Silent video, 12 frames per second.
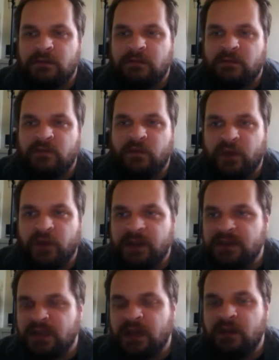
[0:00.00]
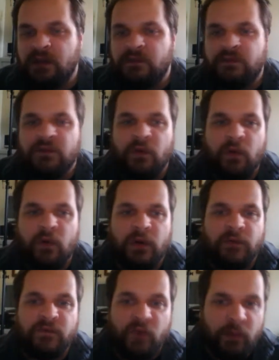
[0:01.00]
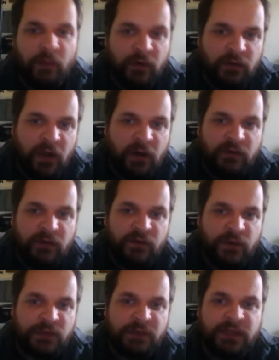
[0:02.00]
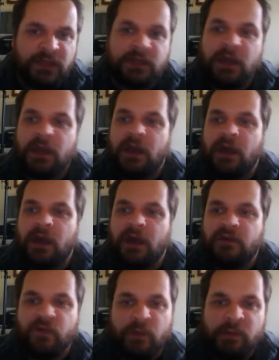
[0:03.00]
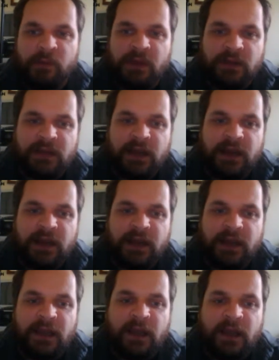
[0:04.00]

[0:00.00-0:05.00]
friends of or former law enforcement, former military,